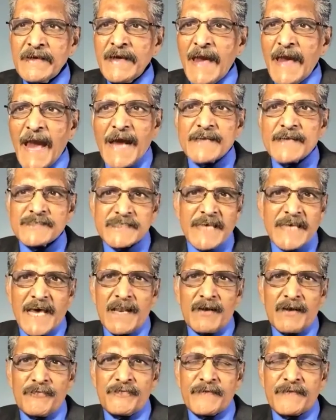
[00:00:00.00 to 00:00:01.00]
And
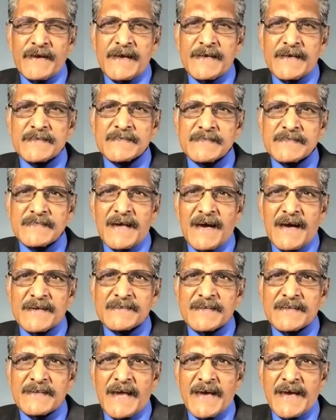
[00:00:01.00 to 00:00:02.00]
self is
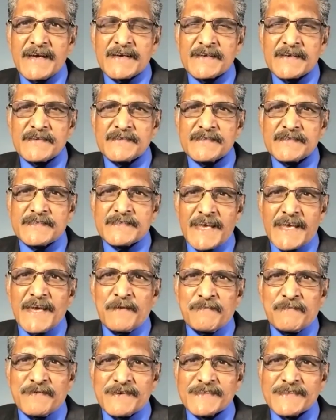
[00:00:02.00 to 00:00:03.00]
not like
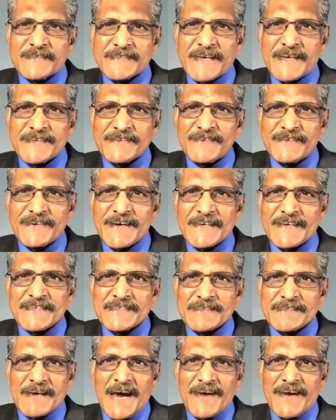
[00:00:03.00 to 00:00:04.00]
demons that you can
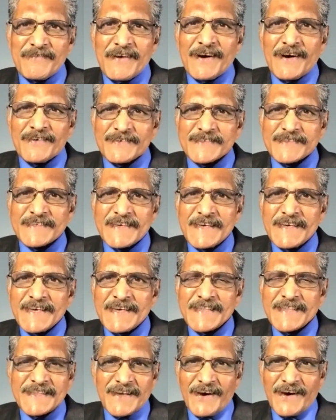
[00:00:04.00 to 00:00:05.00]
drive out.
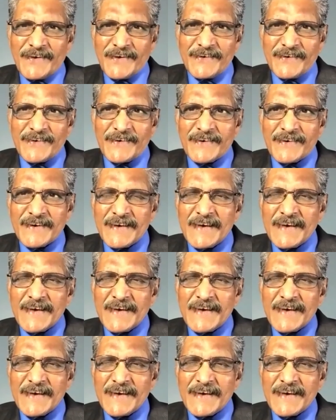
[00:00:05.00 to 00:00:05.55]
No, no.